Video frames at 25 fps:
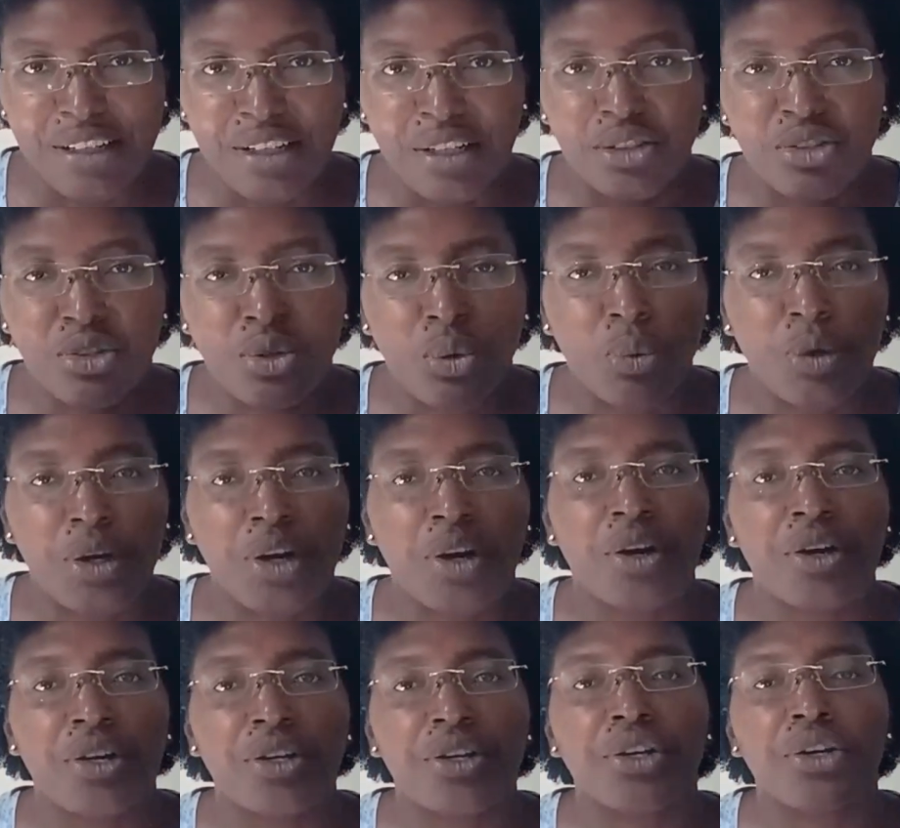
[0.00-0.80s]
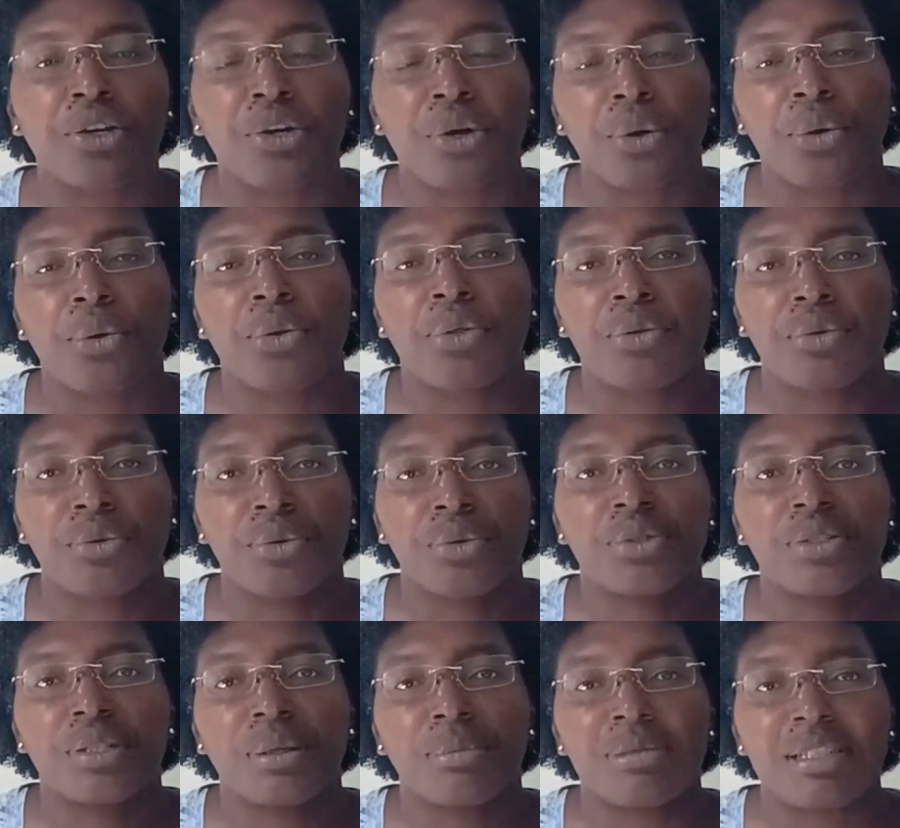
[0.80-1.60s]
So we are going to go
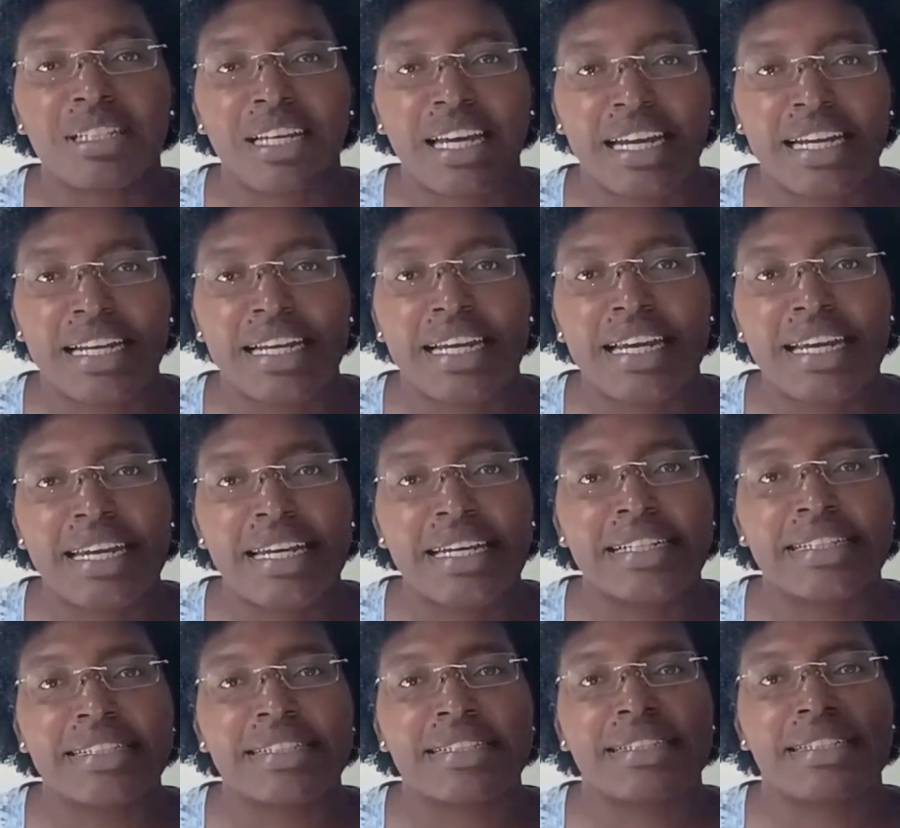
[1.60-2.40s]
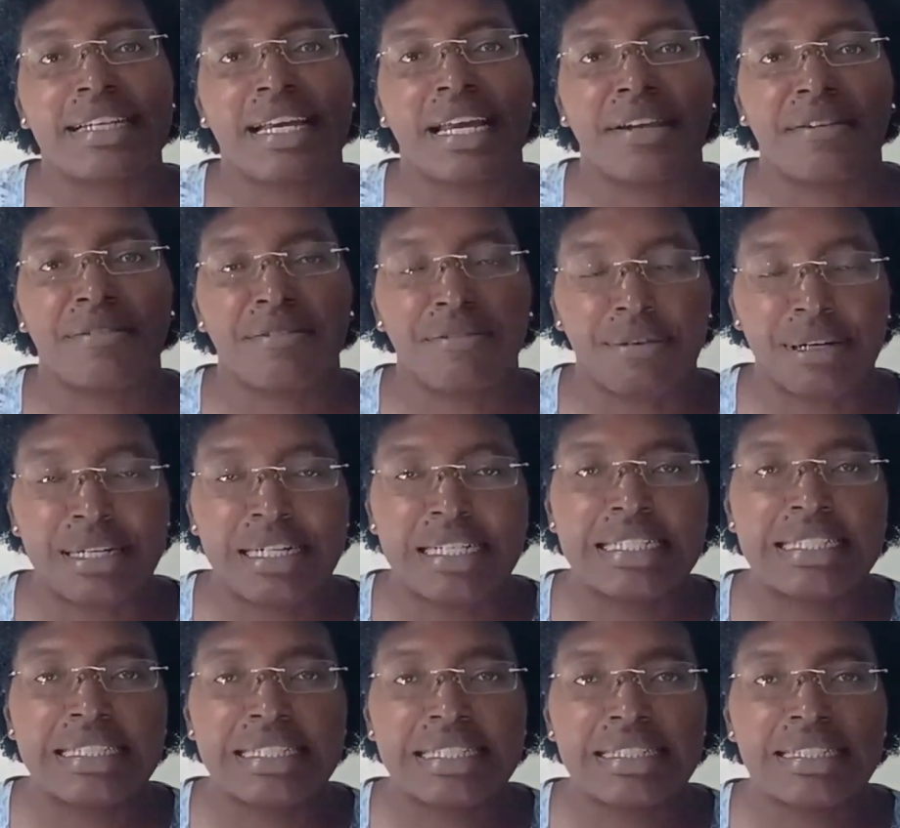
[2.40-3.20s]
through some techniques and
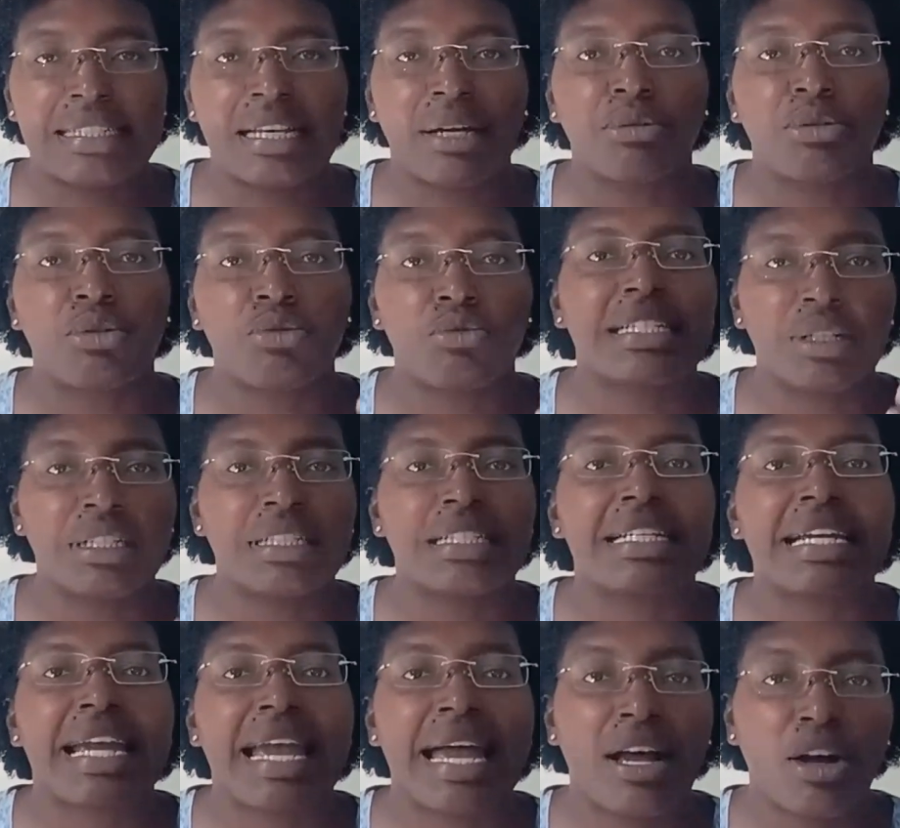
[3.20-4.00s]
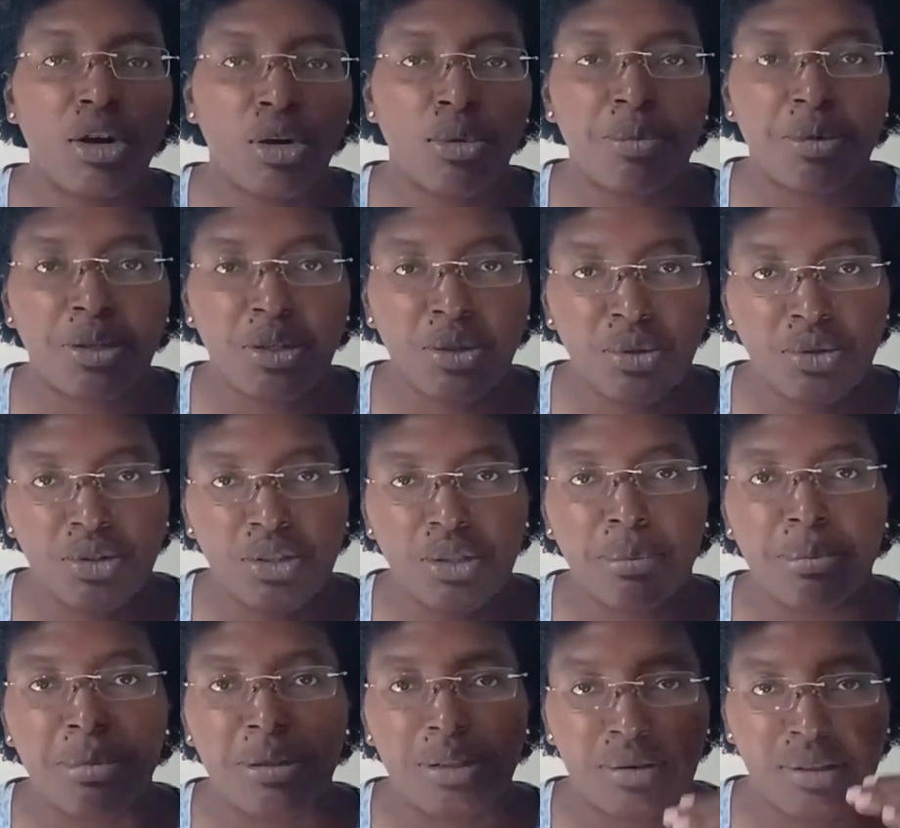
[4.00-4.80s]
phrases that will really help you
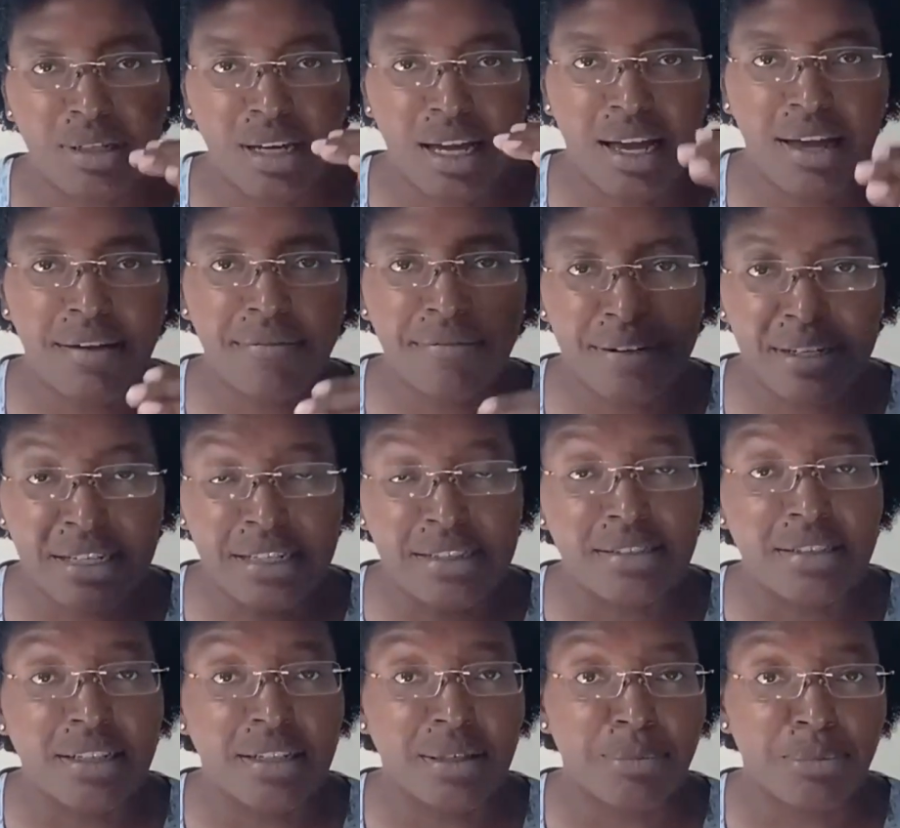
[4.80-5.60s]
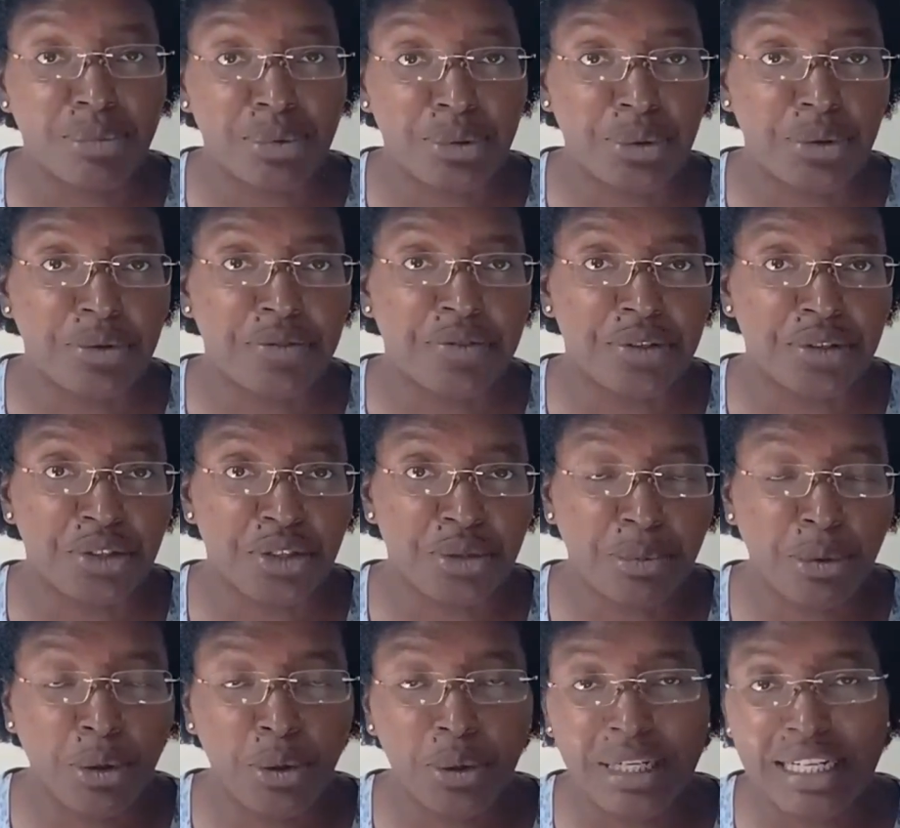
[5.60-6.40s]
to build confidence and improve your
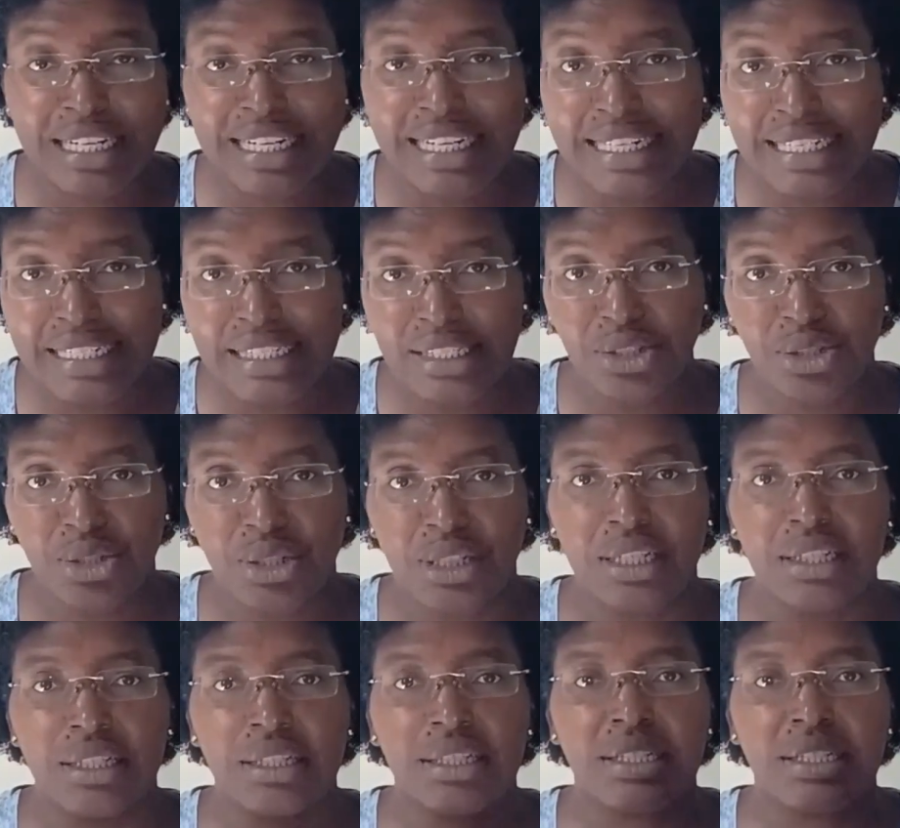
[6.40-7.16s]
spoken English